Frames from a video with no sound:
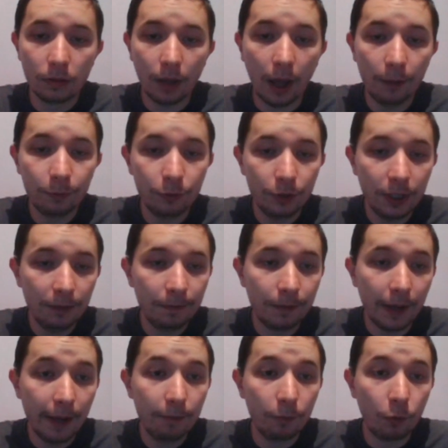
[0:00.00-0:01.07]
After
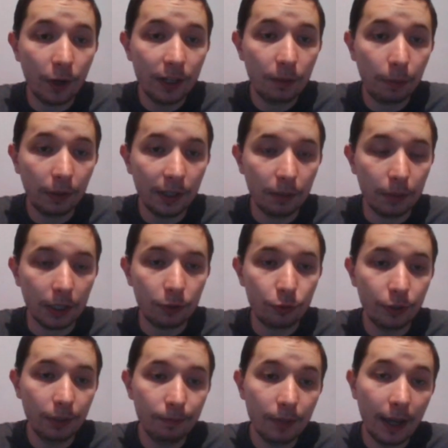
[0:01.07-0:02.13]
d5, white played
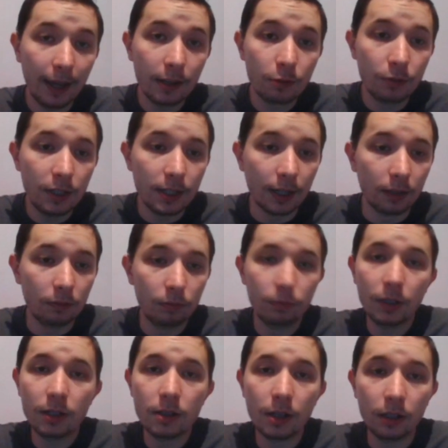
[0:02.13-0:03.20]
b3. As we said,
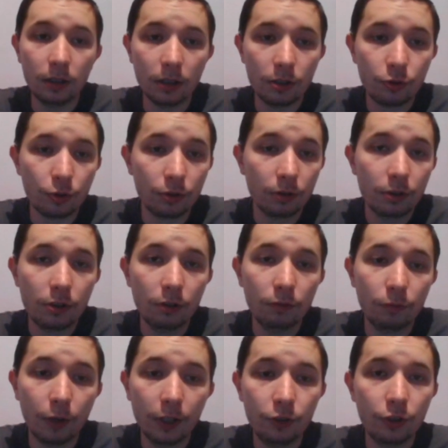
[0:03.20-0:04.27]
this knight is strong, so
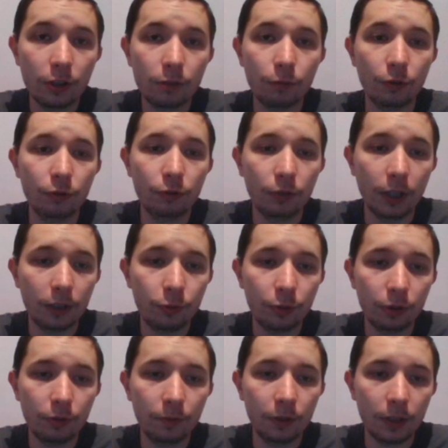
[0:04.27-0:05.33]
white just want to get
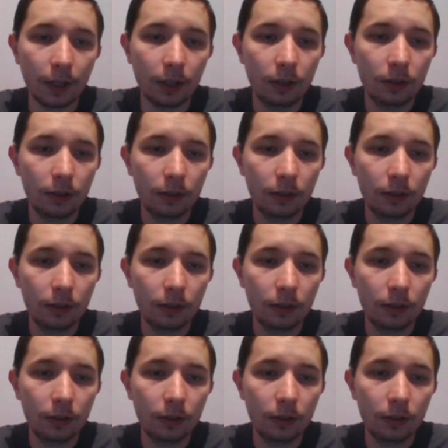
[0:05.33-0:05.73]
rid of the knight,